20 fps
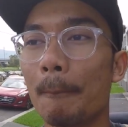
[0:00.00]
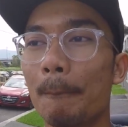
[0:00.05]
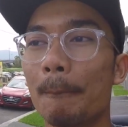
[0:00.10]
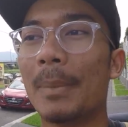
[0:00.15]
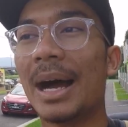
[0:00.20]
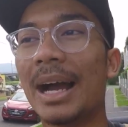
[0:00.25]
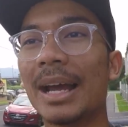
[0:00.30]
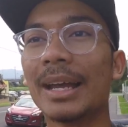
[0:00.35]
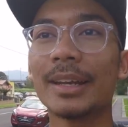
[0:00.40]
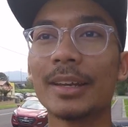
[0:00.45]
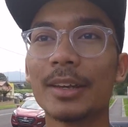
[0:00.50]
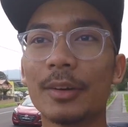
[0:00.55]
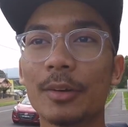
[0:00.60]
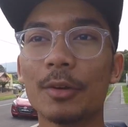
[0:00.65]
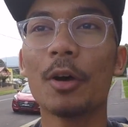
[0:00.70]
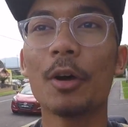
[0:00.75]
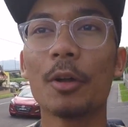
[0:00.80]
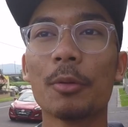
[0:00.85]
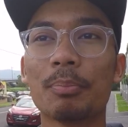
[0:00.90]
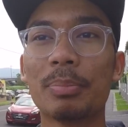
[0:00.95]
might
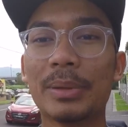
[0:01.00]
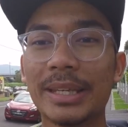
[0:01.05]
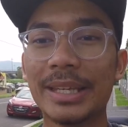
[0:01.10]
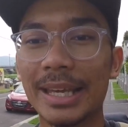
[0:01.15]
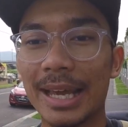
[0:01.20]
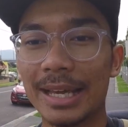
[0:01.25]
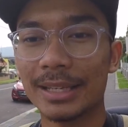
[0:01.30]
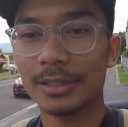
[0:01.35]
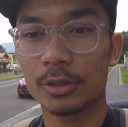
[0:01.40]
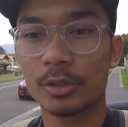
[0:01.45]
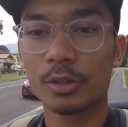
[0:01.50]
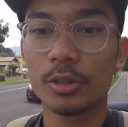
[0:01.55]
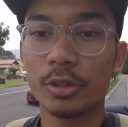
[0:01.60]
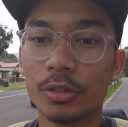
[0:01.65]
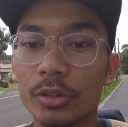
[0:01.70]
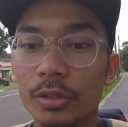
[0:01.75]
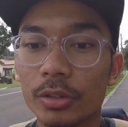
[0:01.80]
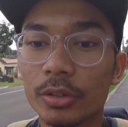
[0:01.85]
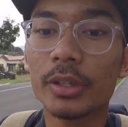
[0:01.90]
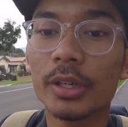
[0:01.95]
not be as
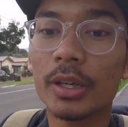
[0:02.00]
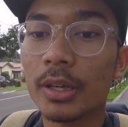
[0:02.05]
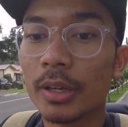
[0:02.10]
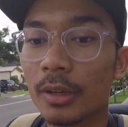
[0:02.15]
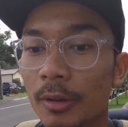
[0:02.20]
good,